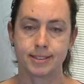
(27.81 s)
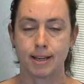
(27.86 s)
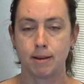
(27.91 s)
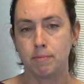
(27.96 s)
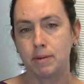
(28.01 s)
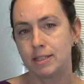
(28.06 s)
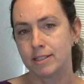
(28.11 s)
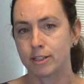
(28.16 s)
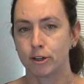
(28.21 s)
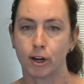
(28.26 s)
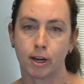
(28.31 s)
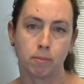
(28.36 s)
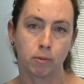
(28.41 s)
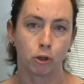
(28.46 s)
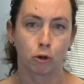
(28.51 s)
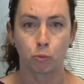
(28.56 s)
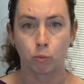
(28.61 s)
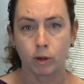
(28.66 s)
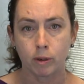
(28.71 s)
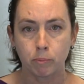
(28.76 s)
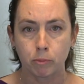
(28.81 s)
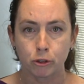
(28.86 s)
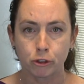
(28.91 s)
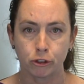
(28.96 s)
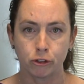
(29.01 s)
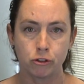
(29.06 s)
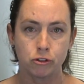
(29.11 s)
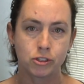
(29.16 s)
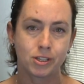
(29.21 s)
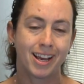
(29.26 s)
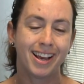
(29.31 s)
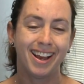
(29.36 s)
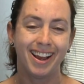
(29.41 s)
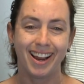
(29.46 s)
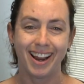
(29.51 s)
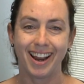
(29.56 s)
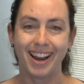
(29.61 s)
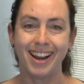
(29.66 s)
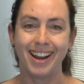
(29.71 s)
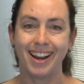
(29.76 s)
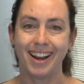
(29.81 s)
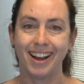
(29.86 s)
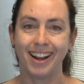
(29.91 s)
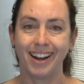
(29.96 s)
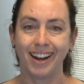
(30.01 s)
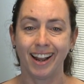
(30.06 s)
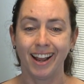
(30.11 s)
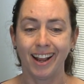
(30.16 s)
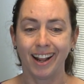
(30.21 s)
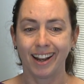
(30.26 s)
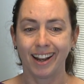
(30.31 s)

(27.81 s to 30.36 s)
That means they're able to reproduce and